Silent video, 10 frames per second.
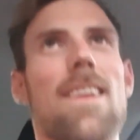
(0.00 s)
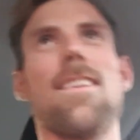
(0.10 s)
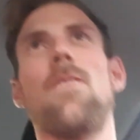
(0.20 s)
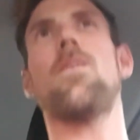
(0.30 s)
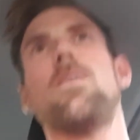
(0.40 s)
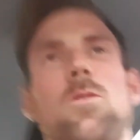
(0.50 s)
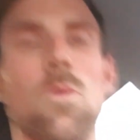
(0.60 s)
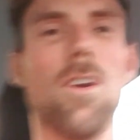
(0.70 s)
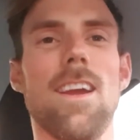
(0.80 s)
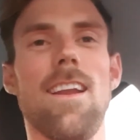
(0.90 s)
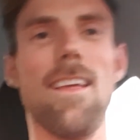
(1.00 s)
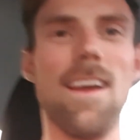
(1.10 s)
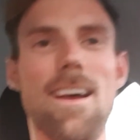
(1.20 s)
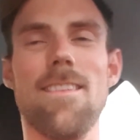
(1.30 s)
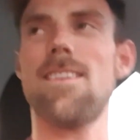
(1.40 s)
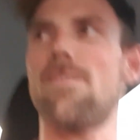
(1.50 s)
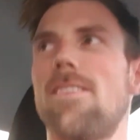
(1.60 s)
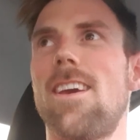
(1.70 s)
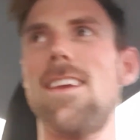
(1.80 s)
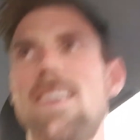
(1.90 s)
sometimes you walk out of the house and you
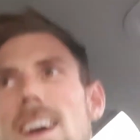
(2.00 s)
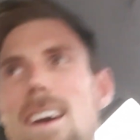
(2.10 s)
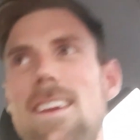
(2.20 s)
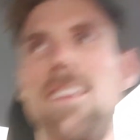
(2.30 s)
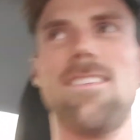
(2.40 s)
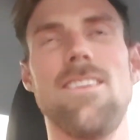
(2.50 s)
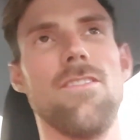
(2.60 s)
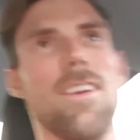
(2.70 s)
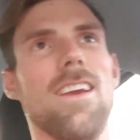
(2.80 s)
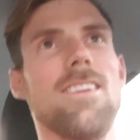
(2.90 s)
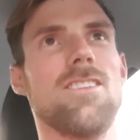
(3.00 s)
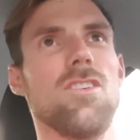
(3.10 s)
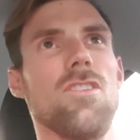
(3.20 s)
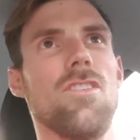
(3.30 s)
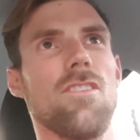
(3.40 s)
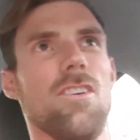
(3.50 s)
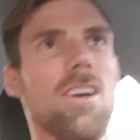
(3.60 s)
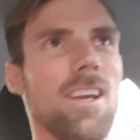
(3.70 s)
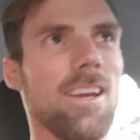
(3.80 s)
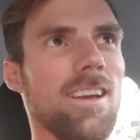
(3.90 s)
forget your car keys, or you forget your shoes, or
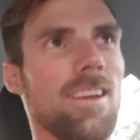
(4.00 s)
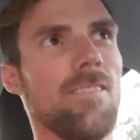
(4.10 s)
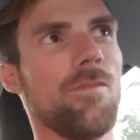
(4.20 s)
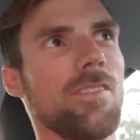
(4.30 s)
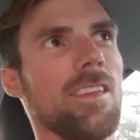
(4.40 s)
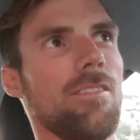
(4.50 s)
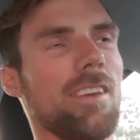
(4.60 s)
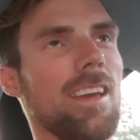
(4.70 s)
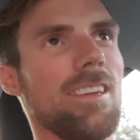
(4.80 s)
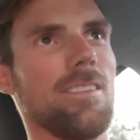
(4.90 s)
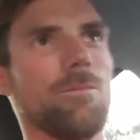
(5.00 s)
you forget your